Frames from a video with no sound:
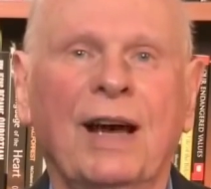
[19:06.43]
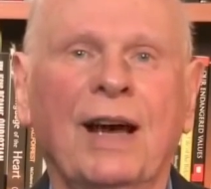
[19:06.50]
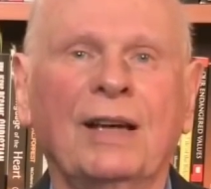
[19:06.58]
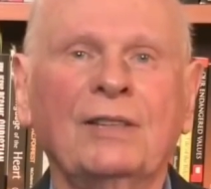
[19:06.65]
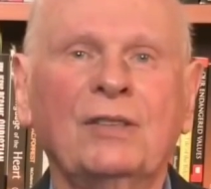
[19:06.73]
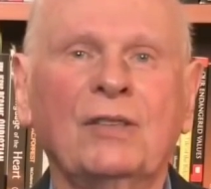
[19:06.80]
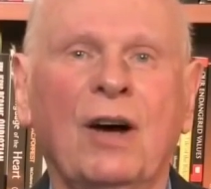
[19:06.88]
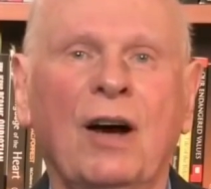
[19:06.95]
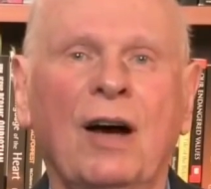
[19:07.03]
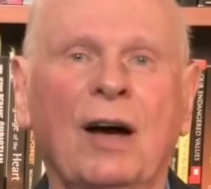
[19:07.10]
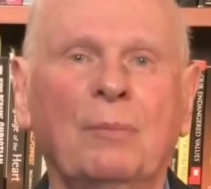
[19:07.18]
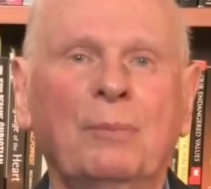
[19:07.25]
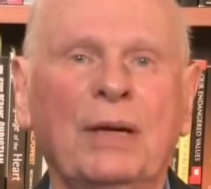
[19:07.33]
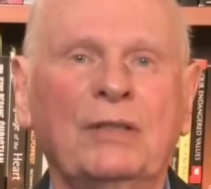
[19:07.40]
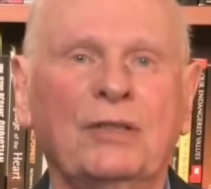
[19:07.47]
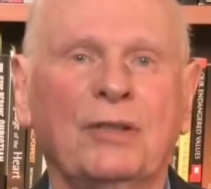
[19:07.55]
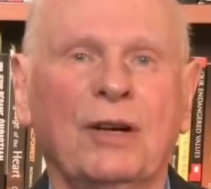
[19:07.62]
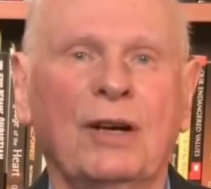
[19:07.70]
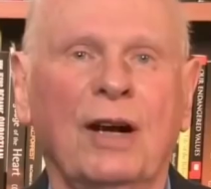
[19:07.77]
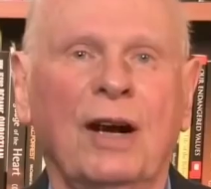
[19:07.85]
I saw a
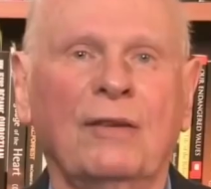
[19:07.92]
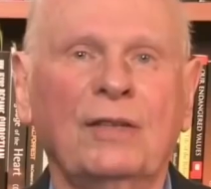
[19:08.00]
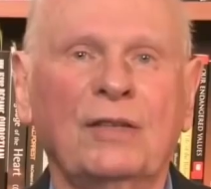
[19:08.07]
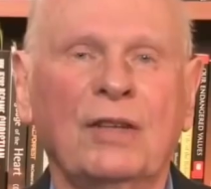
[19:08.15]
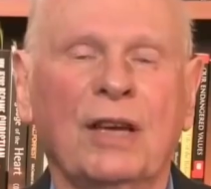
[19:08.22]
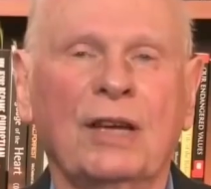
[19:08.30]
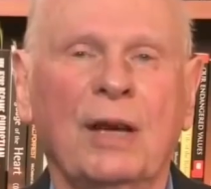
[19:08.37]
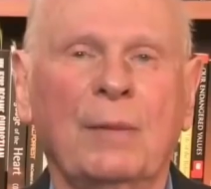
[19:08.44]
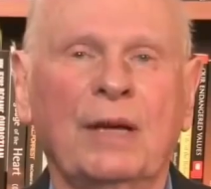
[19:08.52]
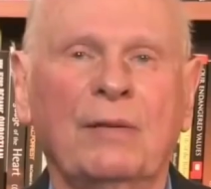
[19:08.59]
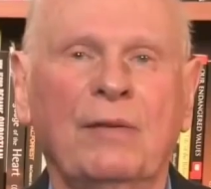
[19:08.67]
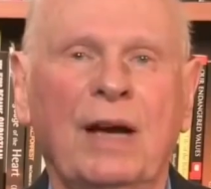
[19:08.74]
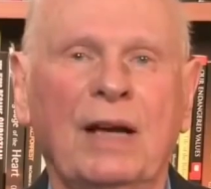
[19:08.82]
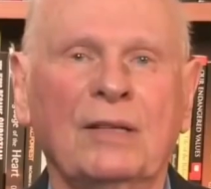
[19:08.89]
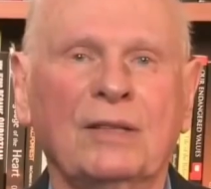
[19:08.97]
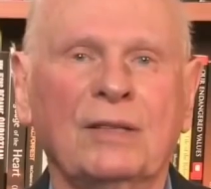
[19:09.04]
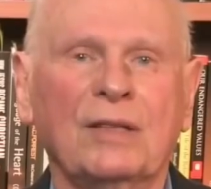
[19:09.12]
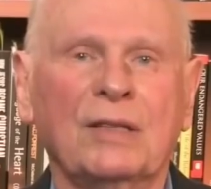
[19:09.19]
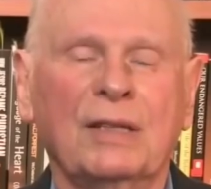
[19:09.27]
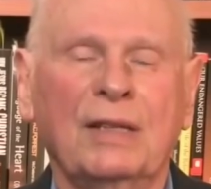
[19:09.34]
picture of his economic
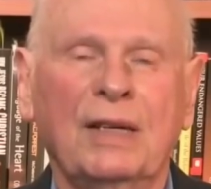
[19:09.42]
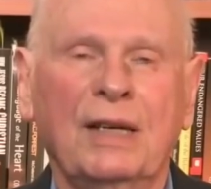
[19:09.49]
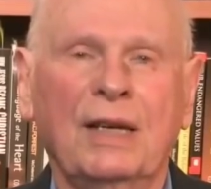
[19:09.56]
advisors,